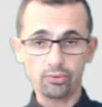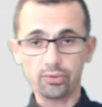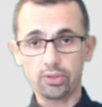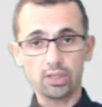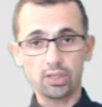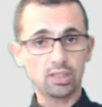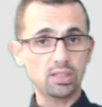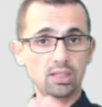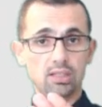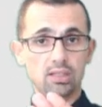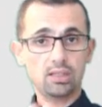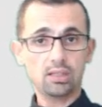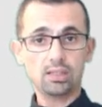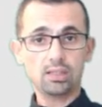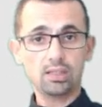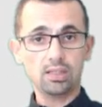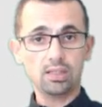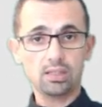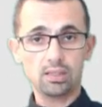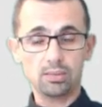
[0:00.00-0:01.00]
existing
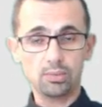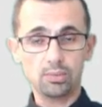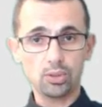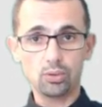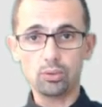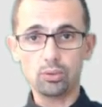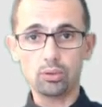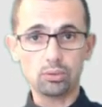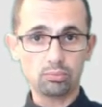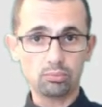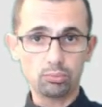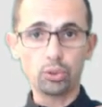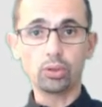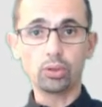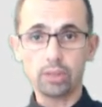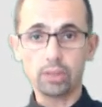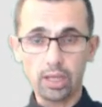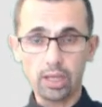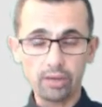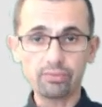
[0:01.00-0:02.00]
systems. You don't
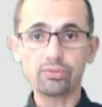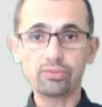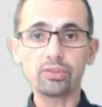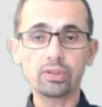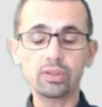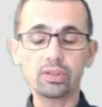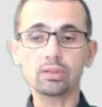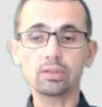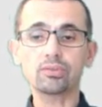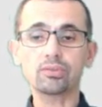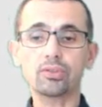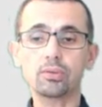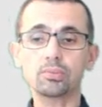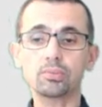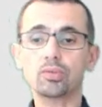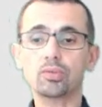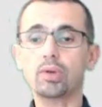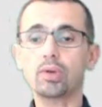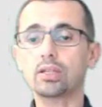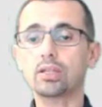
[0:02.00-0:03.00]
build everything
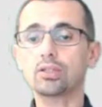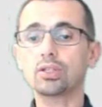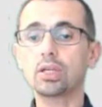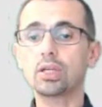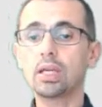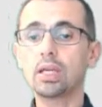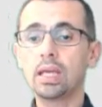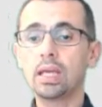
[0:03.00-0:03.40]
from scratch.